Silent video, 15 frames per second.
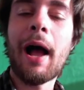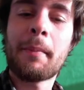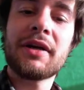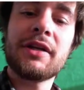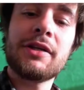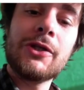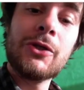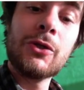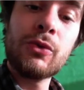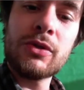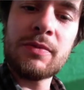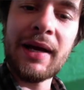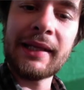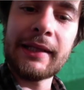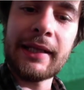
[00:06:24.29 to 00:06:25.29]
I'm gonna
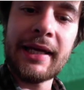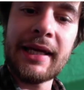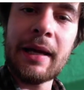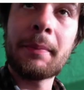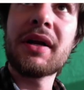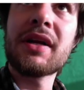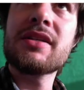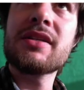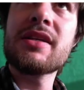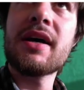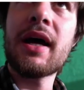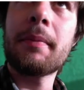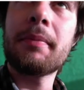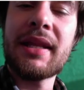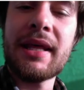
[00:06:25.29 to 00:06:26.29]
use my light, I'm gonna
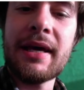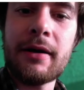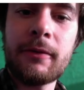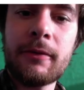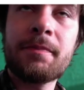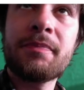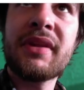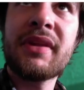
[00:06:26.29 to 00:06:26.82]
turn it up now.